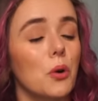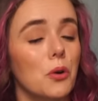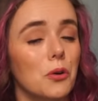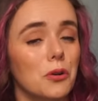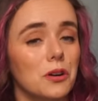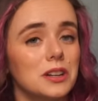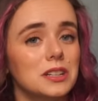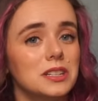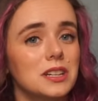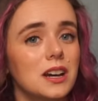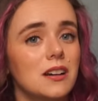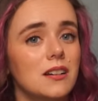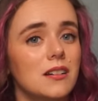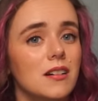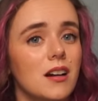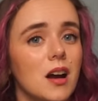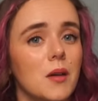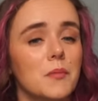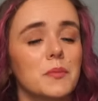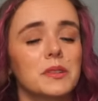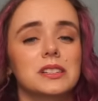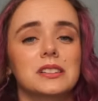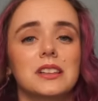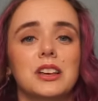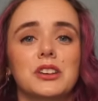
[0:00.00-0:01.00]

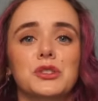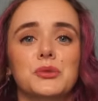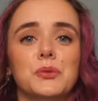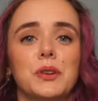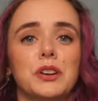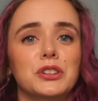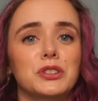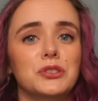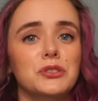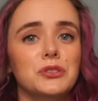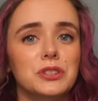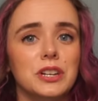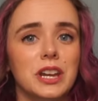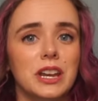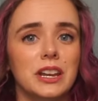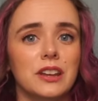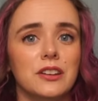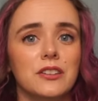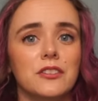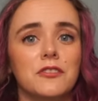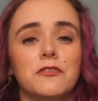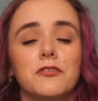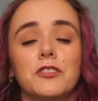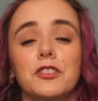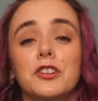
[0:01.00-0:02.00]
aura.com slash Rachel
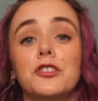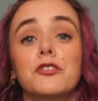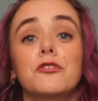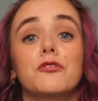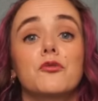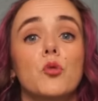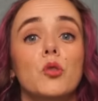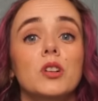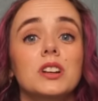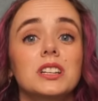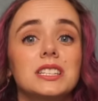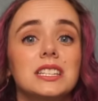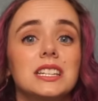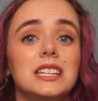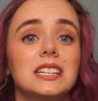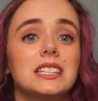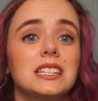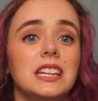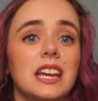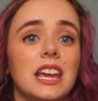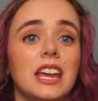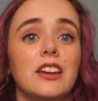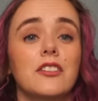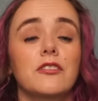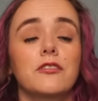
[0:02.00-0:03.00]
Shannon for your fourteen
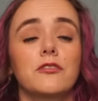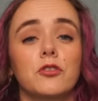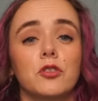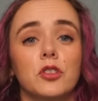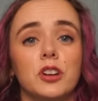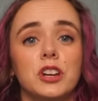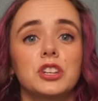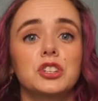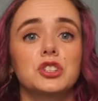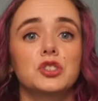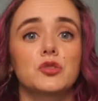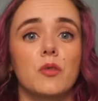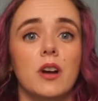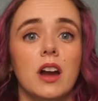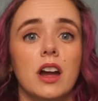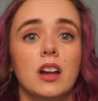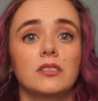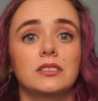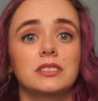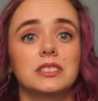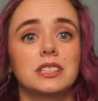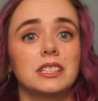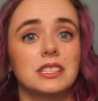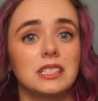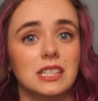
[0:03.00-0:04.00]
day free trial
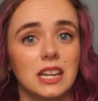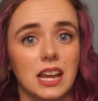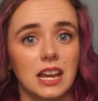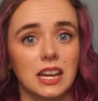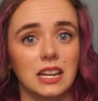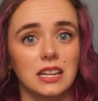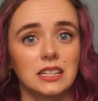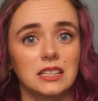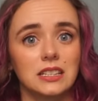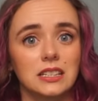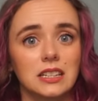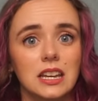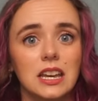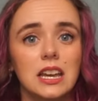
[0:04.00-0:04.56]
today.